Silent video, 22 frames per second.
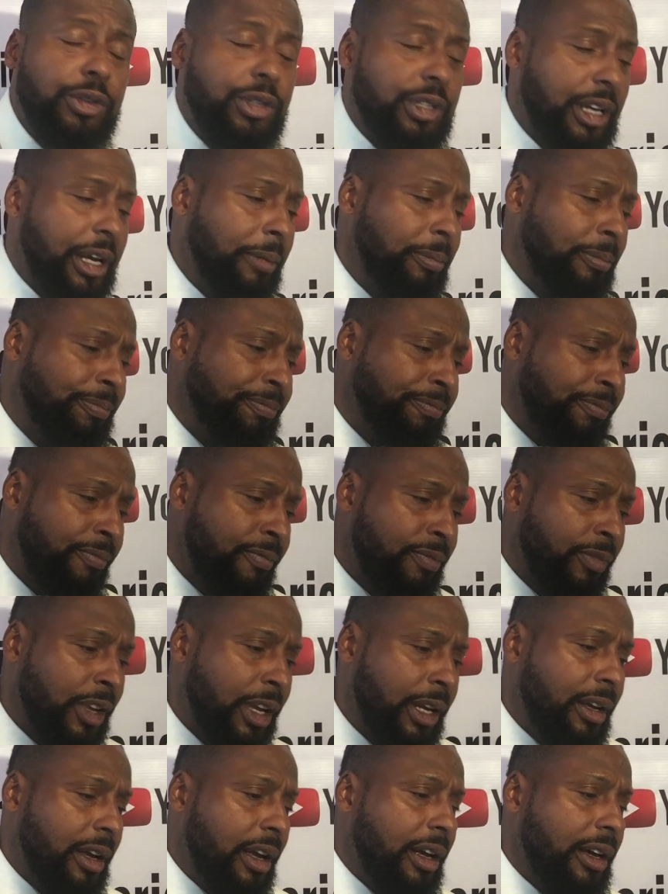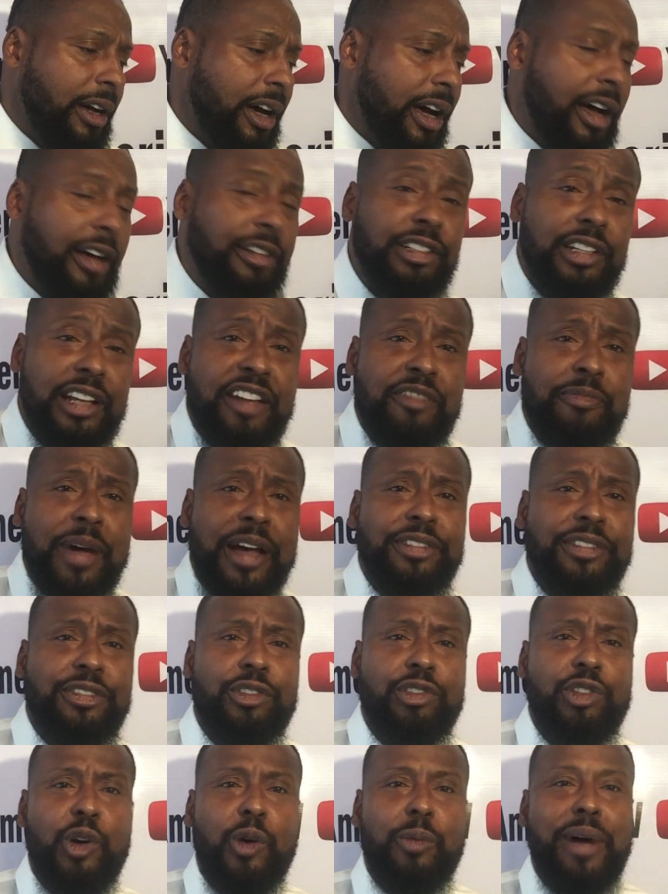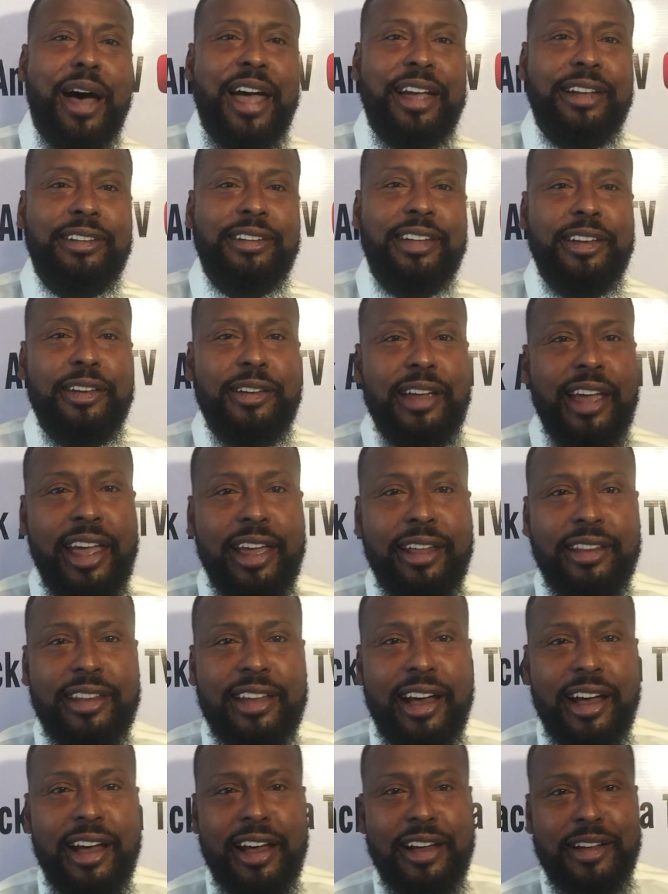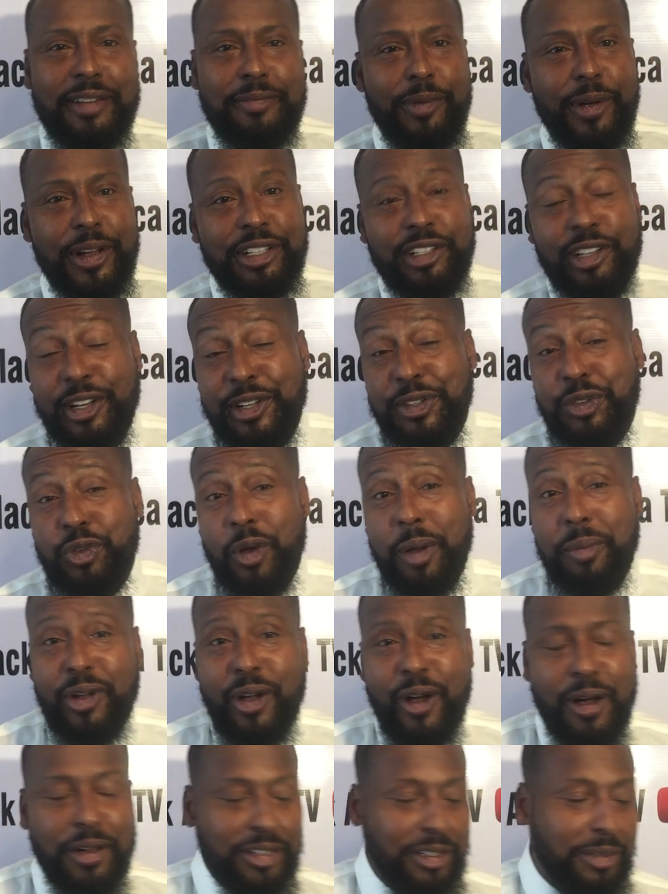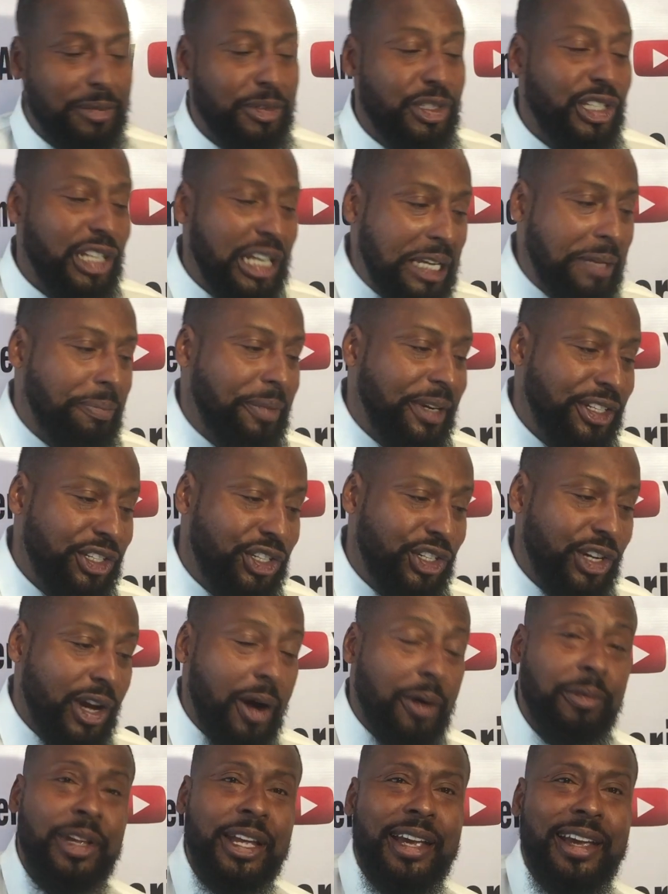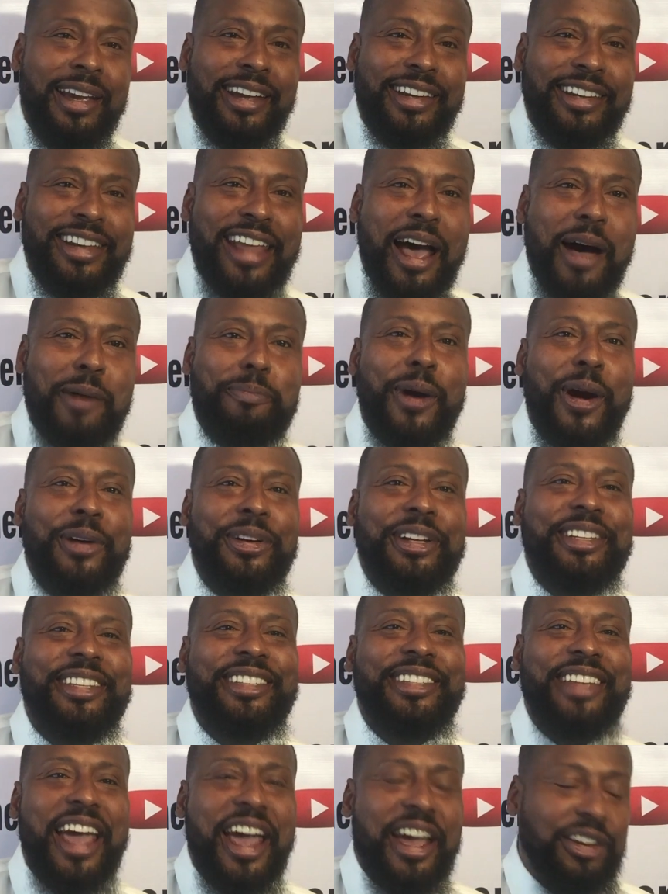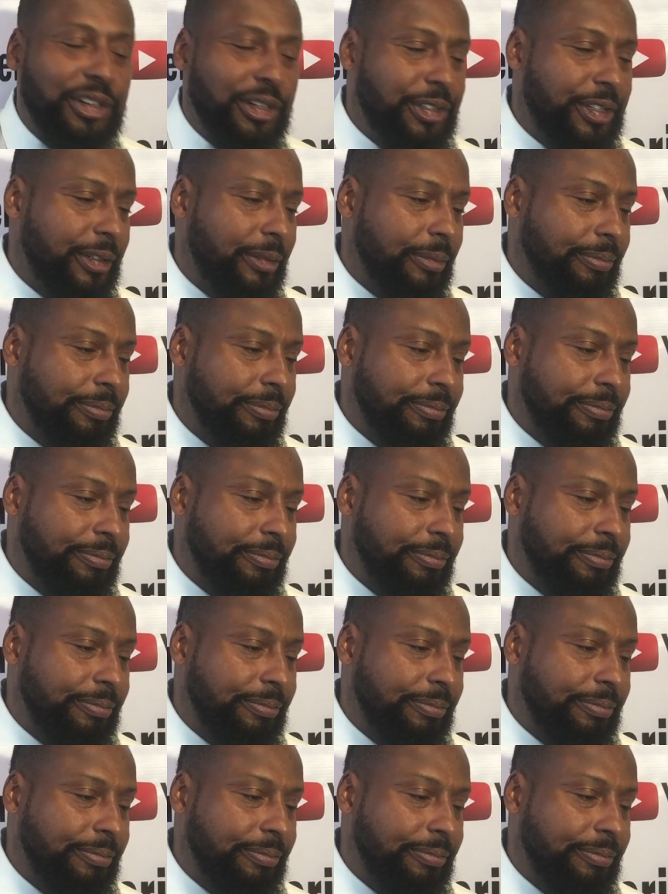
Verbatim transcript: are saying. Uh, slave master Joe Biden and, and uh, President Trump calls him Sleepy Joe. Now, Bernie Sanders,